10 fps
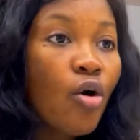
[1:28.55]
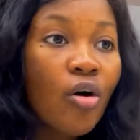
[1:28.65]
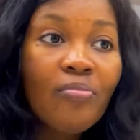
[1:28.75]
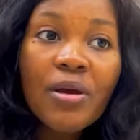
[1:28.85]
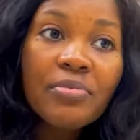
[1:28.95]

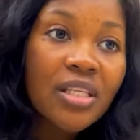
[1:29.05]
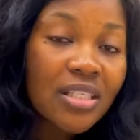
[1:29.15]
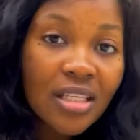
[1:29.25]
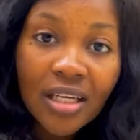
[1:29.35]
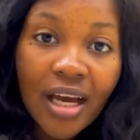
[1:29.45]
Or maybe
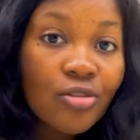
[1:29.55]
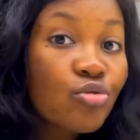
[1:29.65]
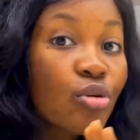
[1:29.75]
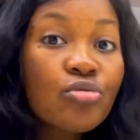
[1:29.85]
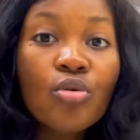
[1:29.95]
they say they
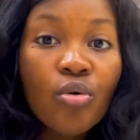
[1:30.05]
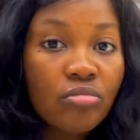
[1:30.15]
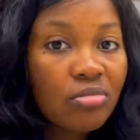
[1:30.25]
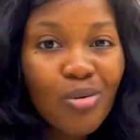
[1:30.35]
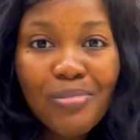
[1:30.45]
can just
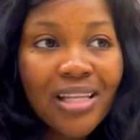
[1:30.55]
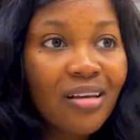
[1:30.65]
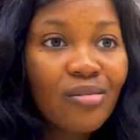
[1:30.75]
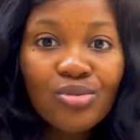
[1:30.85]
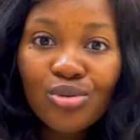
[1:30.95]
go, no
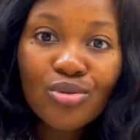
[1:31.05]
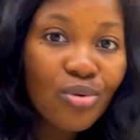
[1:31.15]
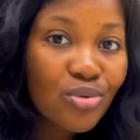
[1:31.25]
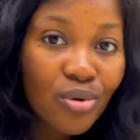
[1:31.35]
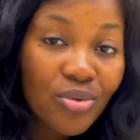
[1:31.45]
manner, just
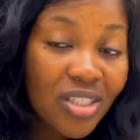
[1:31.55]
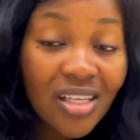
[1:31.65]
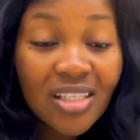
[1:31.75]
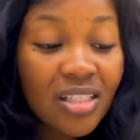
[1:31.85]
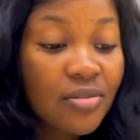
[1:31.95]
go with your
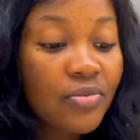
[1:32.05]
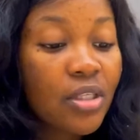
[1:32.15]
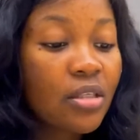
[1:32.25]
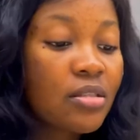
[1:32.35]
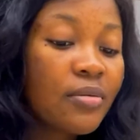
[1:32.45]
original
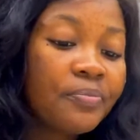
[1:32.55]
certificate.